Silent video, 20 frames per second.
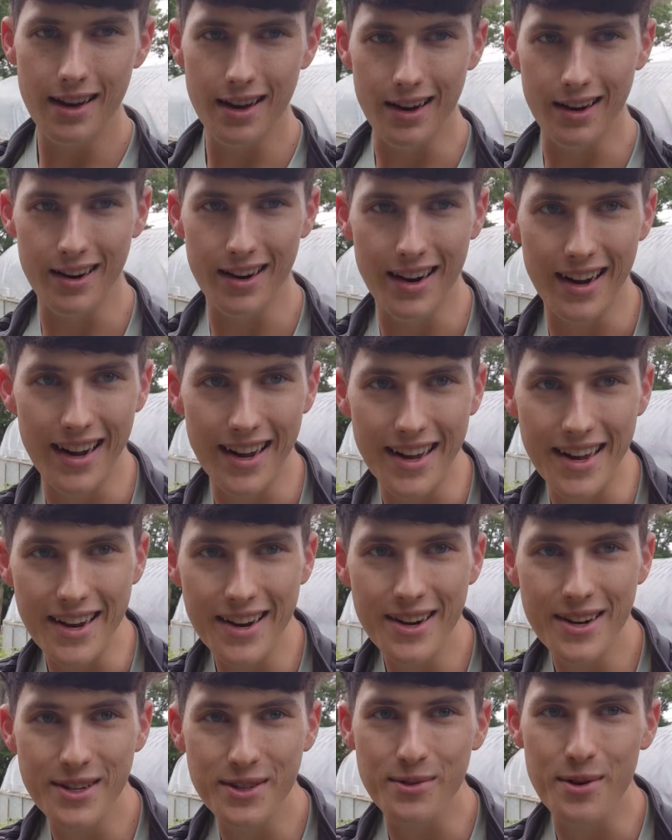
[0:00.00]
All right,
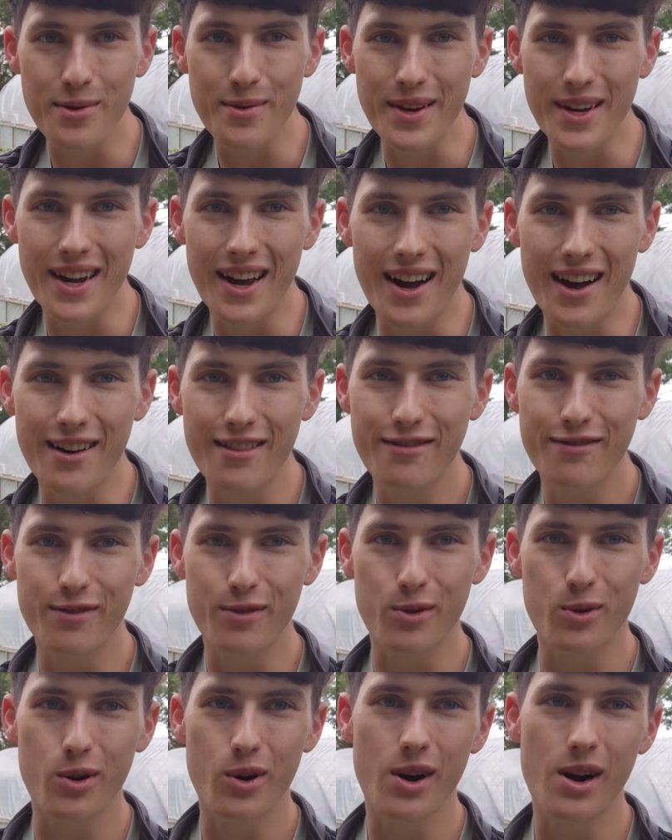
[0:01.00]
here's what we got
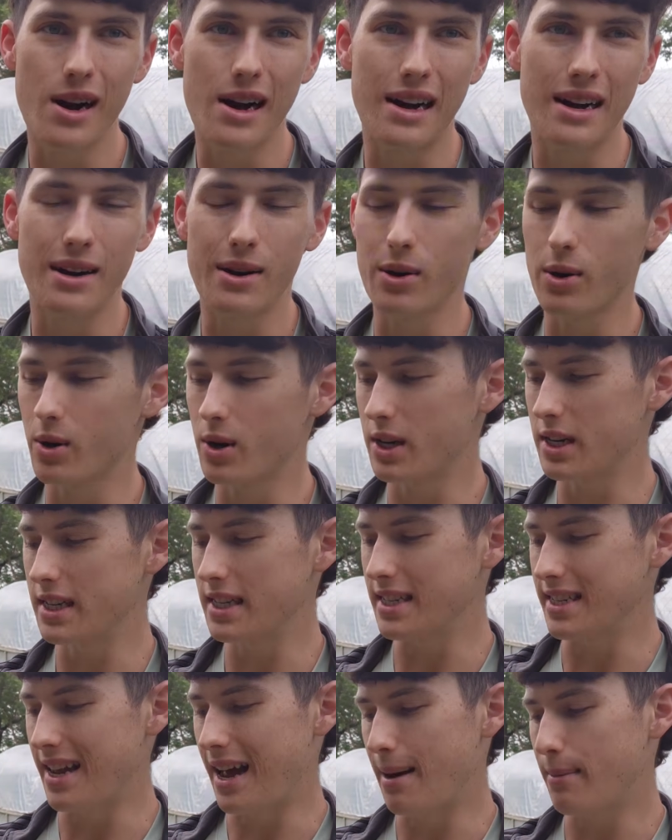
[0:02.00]
for our
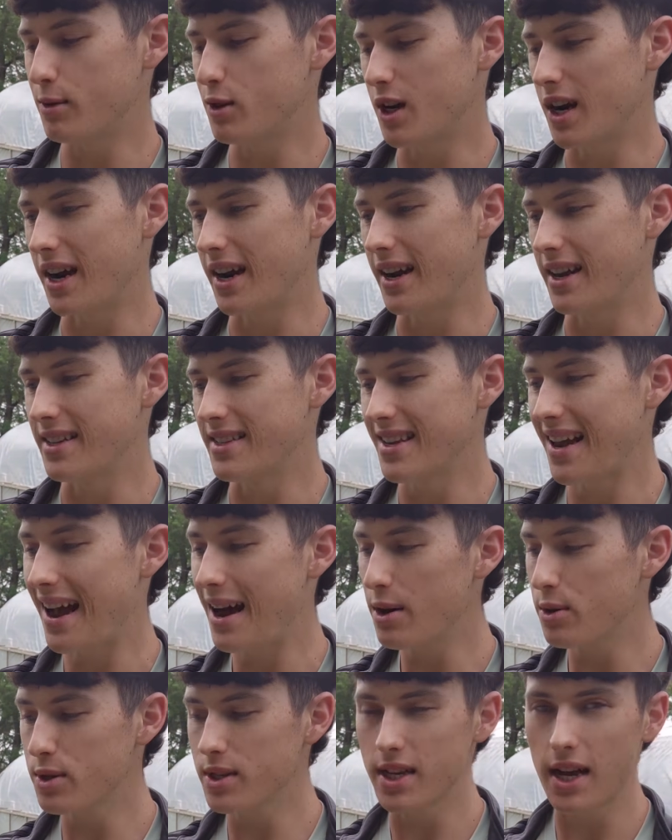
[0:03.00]
snapdragons
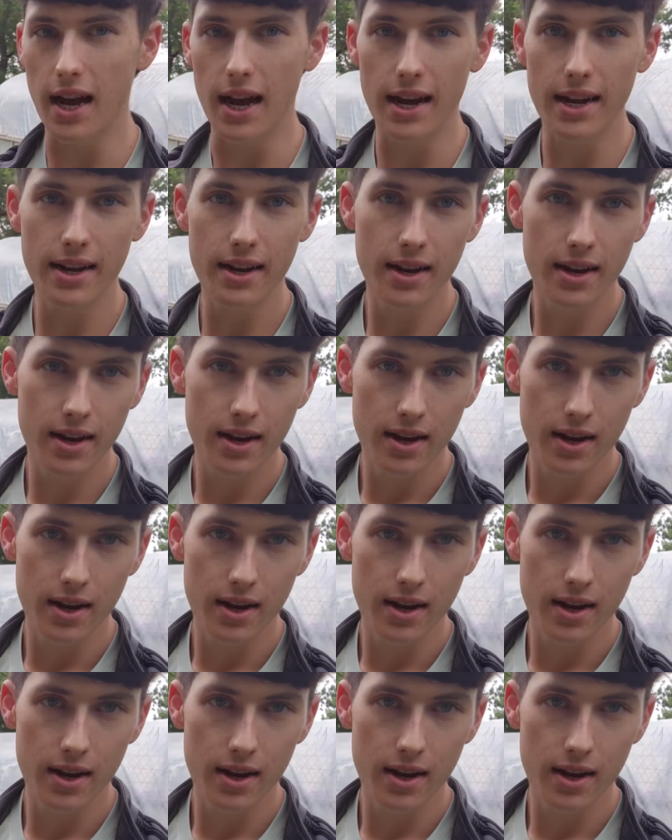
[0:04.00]
outside.